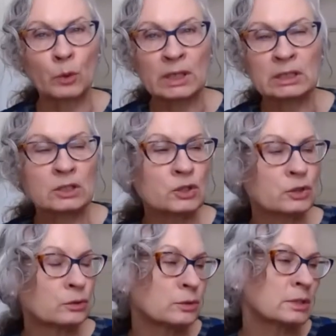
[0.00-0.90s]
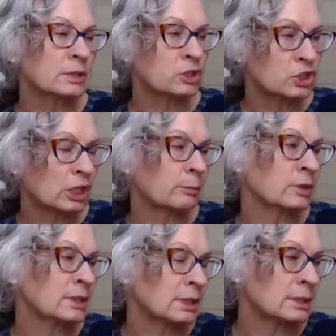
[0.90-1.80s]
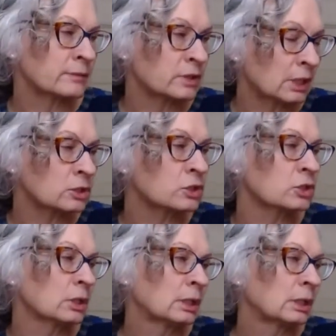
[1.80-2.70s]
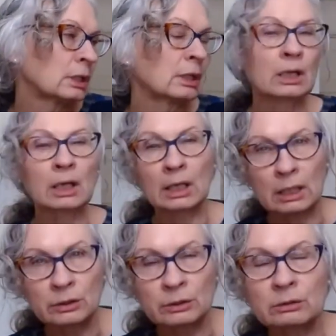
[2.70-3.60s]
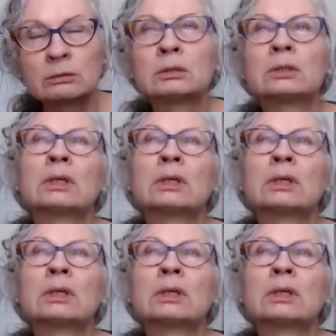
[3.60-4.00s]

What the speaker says: weight issues, the shape, the sense of touch, color.